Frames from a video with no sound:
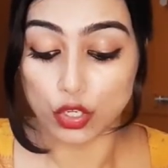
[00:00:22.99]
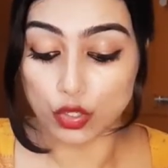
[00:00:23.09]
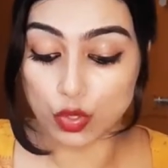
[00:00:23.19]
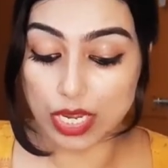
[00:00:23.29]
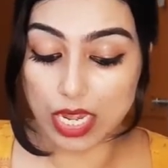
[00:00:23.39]

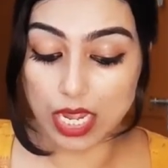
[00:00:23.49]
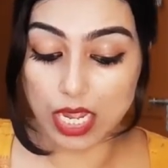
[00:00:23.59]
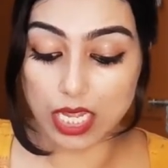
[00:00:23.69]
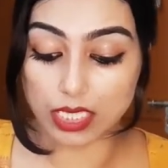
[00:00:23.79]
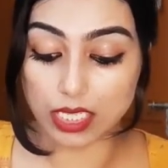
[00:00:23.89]
Today
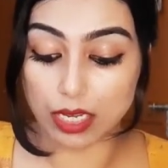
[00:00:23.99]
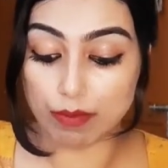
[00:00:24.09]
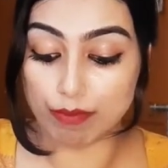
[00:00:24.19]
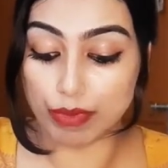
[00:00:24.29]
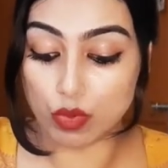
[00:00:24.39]
is a
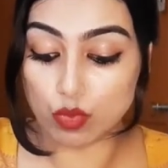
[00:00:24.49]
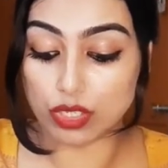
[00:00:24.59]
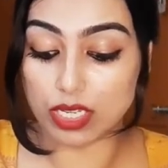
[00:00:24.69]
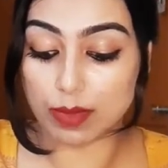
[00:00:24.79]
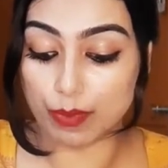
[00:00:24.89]

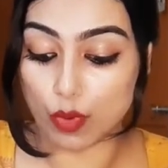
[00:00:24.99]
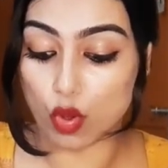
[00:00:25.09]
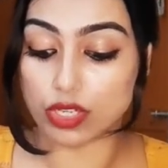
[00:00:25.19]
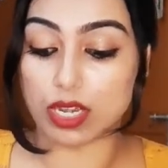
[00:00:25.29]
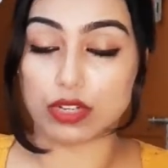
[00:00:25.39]
beauty
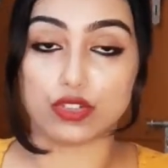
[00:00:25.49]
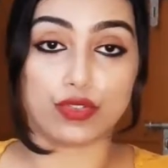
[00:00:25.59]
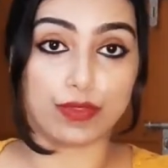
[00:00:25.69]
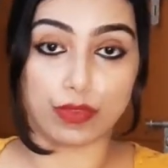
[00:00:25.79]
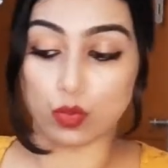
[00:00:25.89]
product
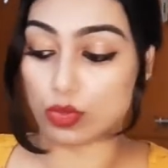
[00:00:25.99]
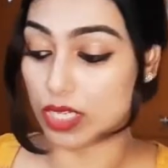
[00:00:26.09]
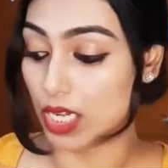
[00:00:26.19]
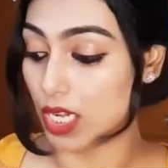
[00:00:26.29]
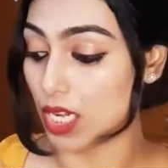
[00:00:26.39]
review
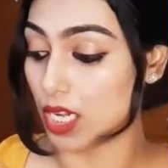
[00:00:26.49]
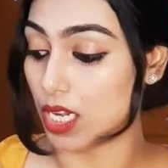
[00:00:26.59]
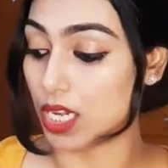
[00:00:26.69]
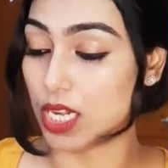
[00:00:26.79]
day